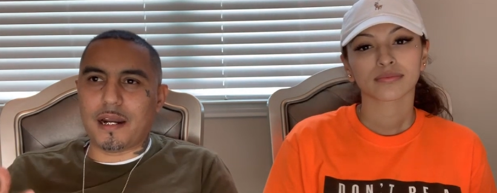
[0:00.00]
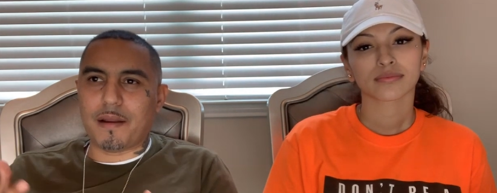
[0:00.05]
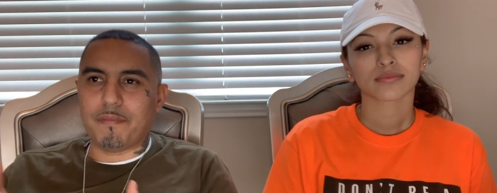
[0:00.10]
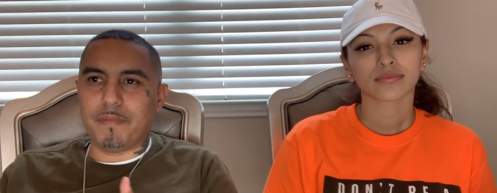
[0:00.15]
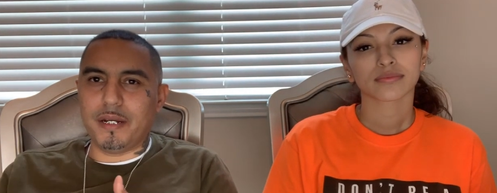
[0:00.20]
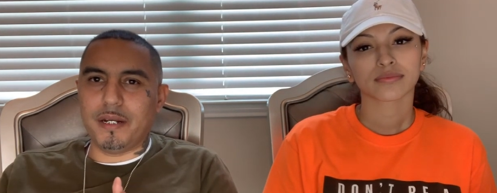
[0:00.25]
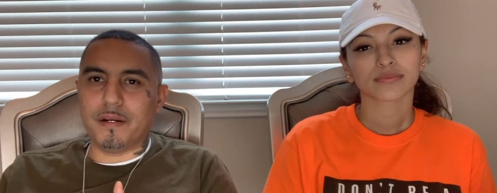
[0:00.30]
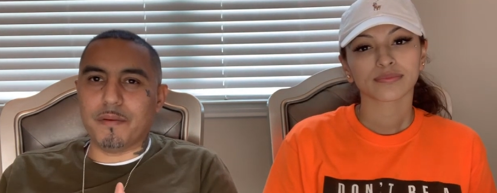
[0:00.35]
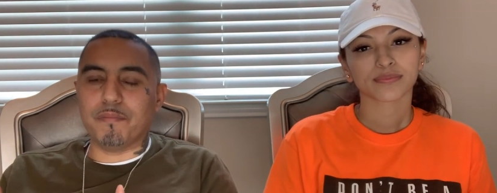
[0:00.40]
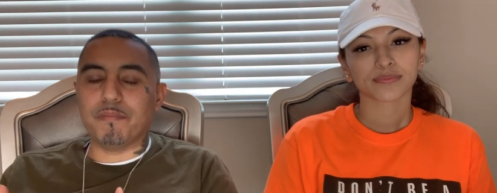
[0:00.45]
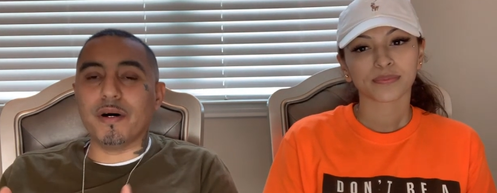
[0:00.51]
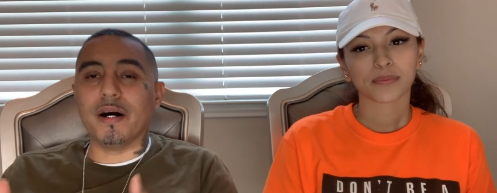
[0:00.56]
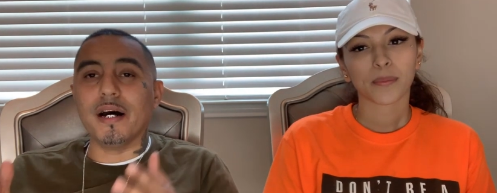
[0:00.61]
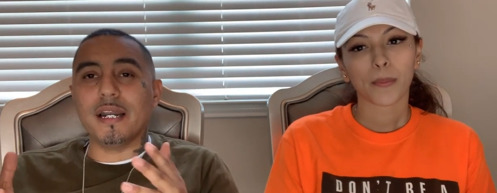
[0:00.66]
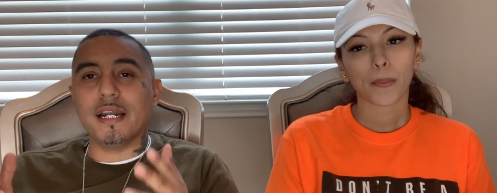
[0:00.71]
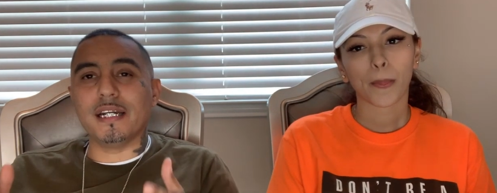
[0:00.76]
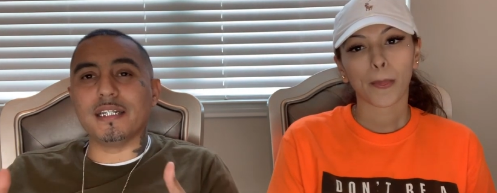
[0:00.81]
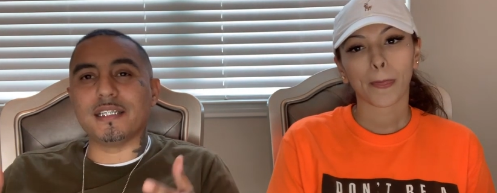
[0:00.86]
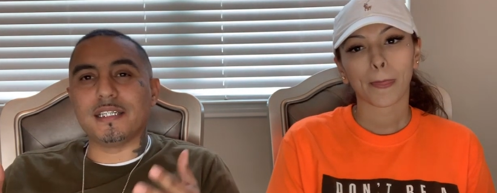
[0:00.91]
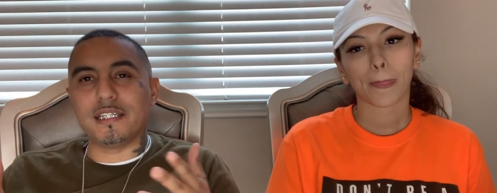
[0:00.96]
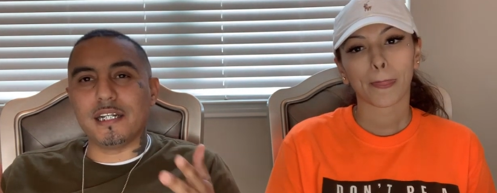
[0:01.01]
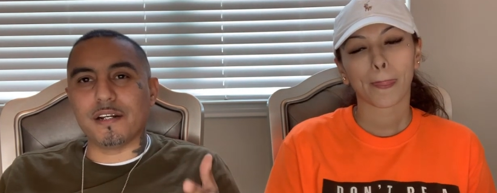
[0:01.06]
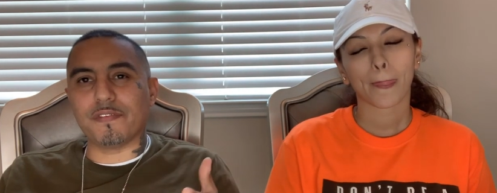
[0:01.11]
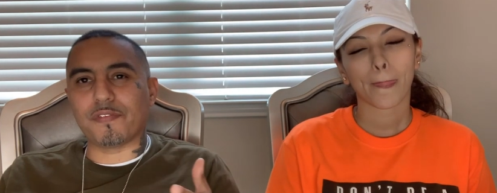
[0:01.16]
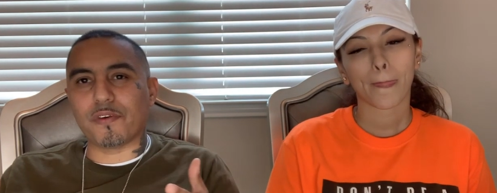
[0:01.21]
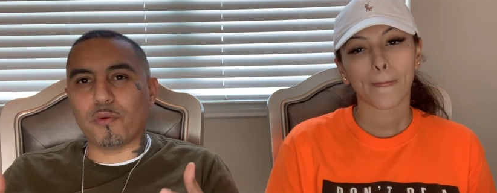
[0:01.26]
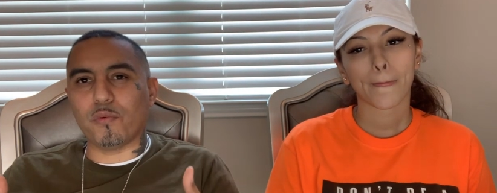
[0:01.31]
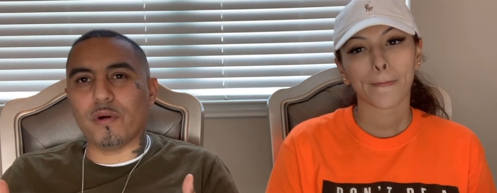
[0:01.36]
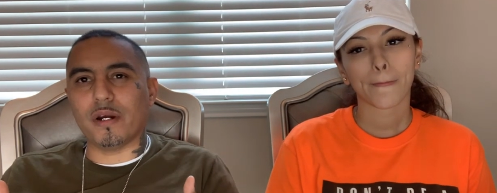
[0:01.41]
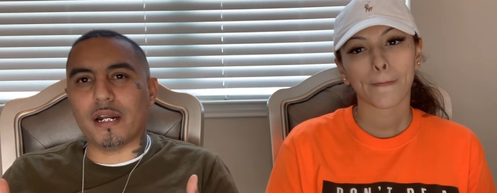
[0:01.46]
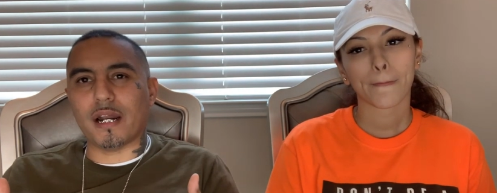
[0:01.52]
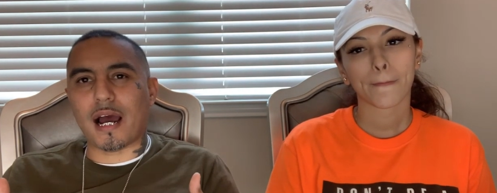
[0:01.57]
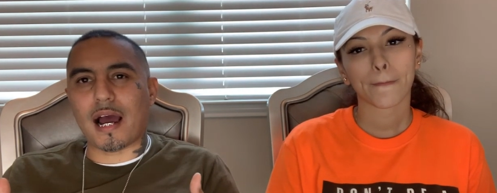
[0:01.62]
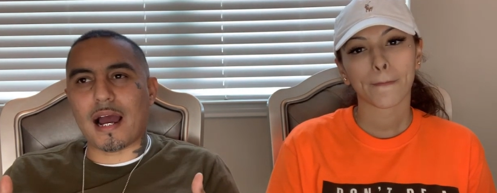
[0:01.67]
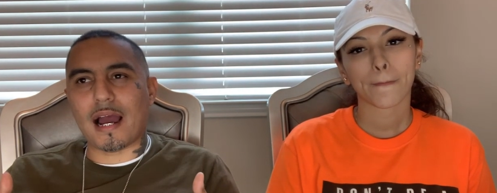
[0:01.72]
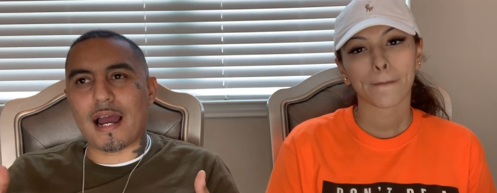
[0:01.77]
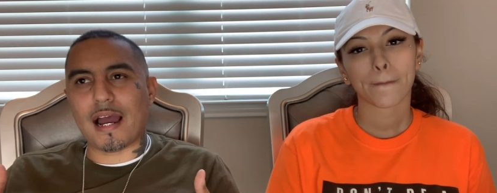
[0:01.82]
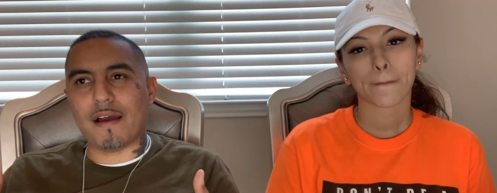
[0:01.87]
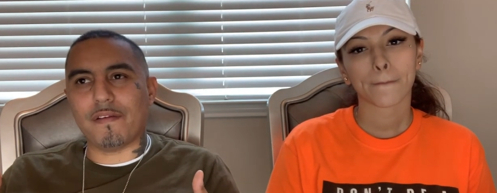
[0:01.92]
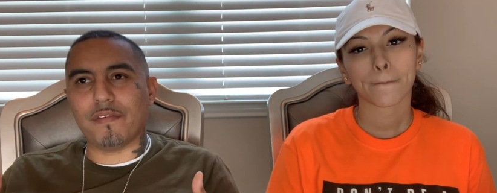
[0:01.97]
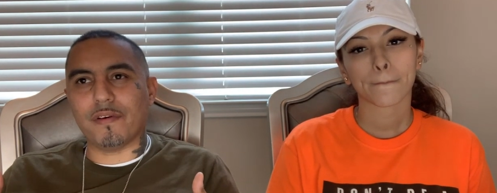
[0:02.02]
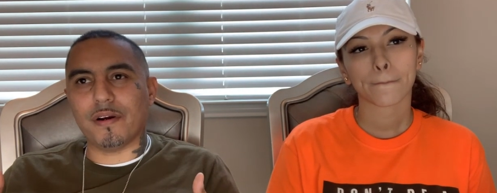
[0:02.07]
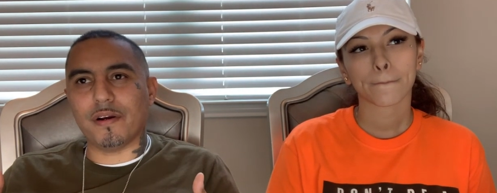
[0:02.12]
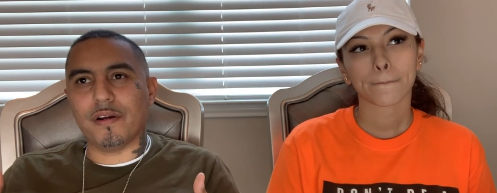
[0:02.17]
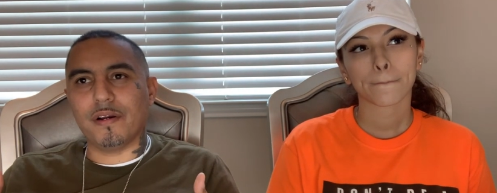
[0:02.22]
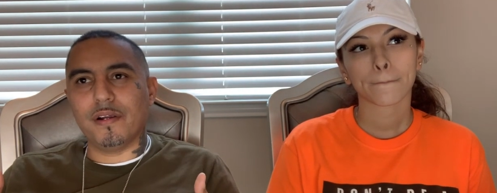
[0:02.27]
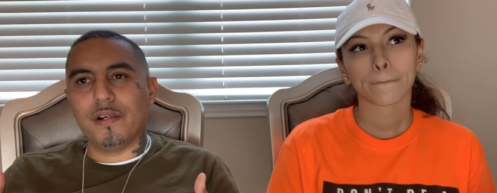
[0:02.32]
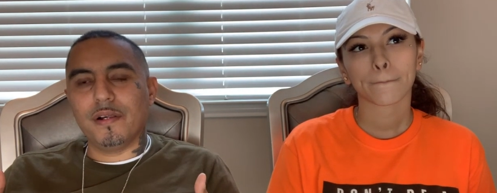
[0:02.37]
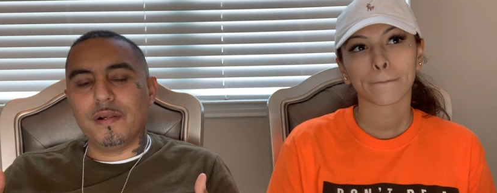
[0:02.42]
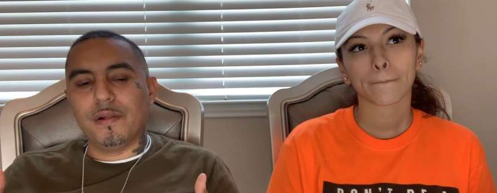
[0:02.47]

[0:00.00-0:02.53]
Speaker 1: I meet them. But it's different when I have a,